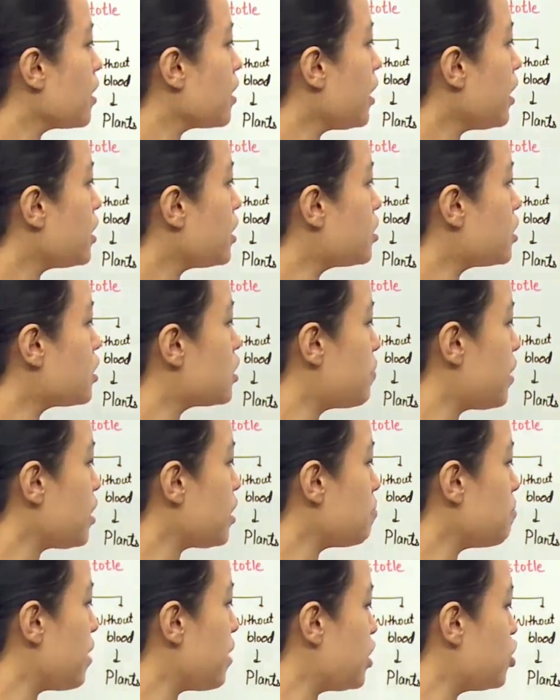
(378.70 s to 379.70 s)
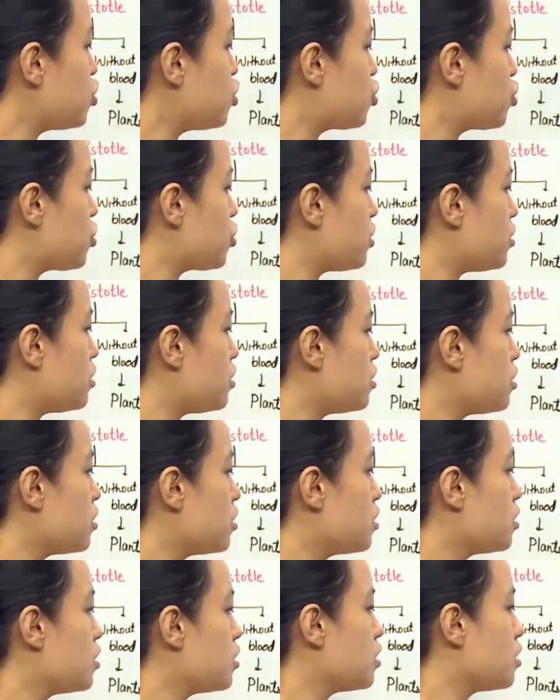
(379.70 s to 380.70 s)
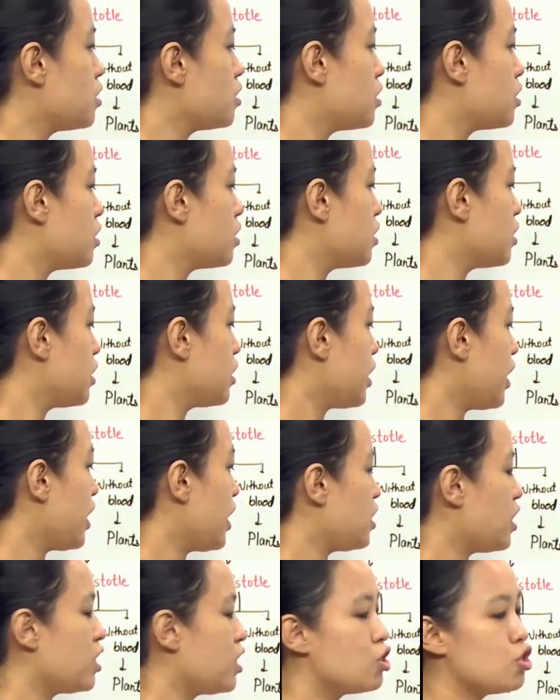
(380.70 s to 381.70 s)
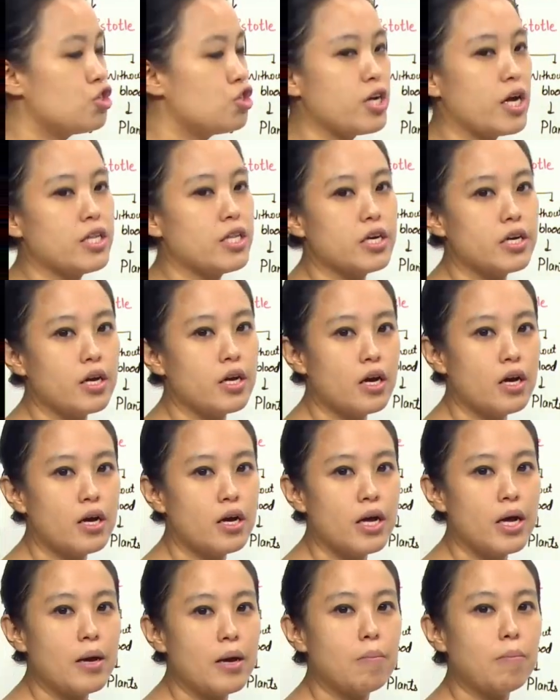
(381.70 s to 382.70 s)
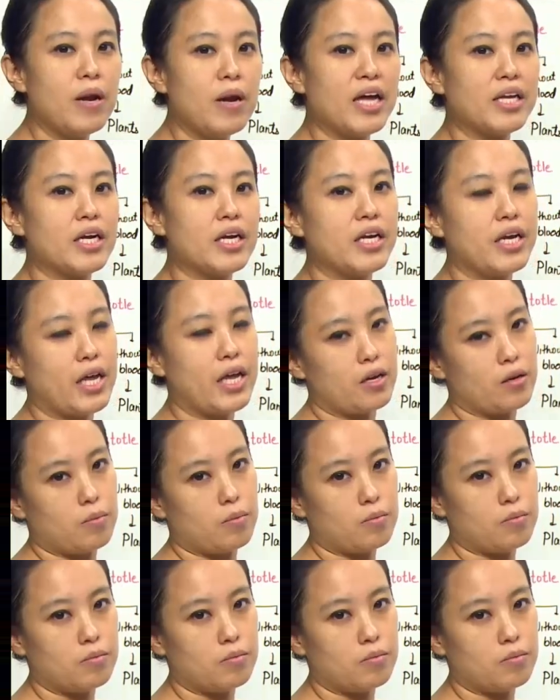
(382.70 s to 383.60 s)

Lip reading: it has been mentioned in Genera Planetarum.